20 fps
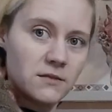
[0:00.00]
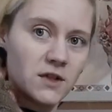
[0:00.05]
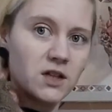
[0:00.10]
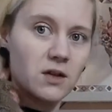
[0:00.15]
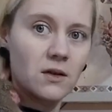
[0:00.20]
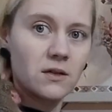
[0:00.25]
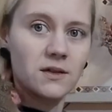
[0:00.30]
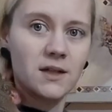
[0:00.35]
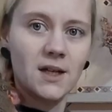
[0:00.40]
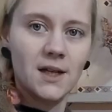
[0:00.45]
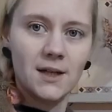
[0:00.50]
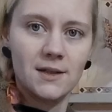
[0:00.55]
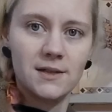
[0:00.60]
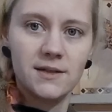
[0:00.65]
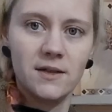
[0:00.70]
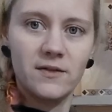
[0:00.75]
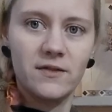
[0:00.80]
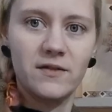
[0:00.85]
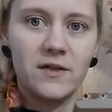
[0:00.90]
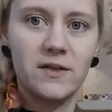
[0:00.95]
old
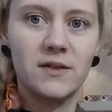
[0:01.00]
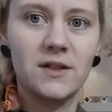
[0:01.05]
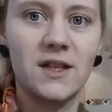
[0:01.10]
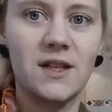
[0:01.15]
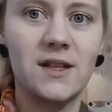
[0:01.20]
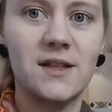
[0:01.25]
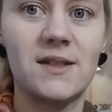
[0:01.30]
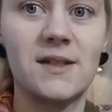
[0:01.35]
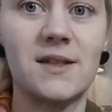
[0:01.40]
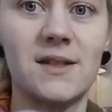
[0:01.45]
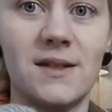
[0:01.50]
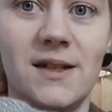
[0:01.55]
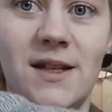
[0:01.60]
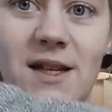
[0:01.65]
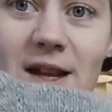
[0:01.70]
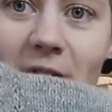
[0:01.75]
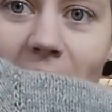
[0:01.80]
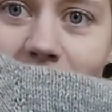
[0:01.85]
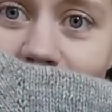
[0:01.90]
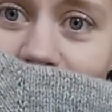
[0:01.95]
tails off on this
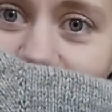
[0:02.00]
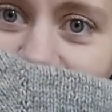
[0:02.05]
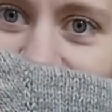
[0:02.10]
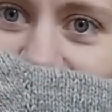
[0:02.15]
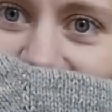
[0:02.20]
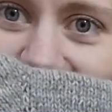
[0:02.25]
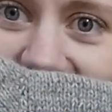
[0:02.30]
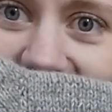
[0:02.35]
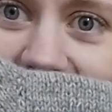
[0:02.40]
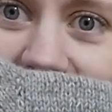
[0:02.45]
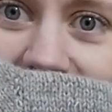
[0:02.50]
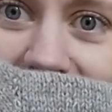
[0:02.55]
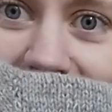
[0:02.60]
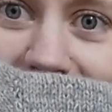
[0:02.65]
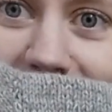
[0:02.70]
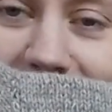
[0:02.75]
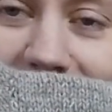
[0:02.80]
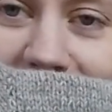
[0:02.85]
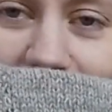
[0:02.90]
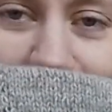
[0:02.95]
either.
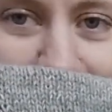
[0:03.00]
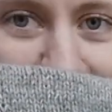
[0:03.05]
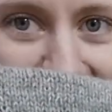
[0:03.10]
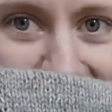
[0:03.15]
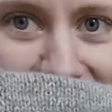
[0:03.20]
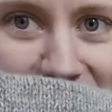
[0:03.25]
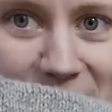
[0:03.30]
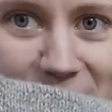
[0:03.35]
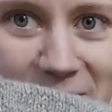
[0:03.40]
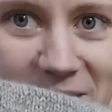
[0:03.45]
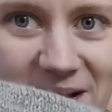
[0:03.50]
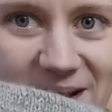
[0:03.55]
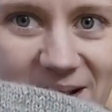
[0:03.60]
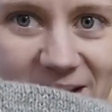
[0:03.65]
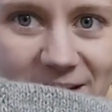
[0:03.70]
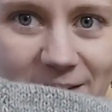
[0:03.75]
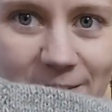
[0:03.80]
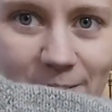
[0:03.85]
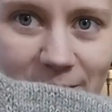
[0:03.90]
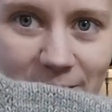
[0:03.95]
The baby
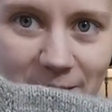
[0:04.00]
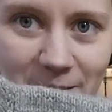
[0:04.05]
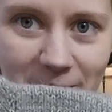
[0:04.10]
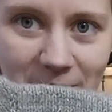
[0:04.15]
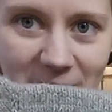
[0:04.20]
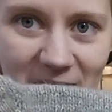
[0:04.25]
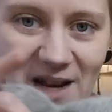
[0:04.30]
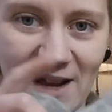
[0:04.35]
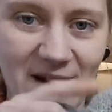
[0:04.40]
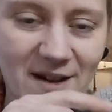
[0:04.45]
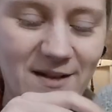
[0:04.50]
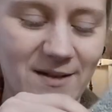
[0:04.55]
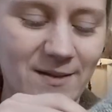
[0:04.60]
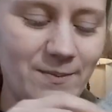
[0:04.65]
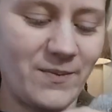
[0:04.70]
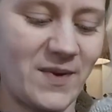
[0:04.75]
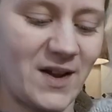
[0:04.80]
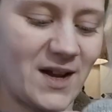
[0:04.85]
bear baklava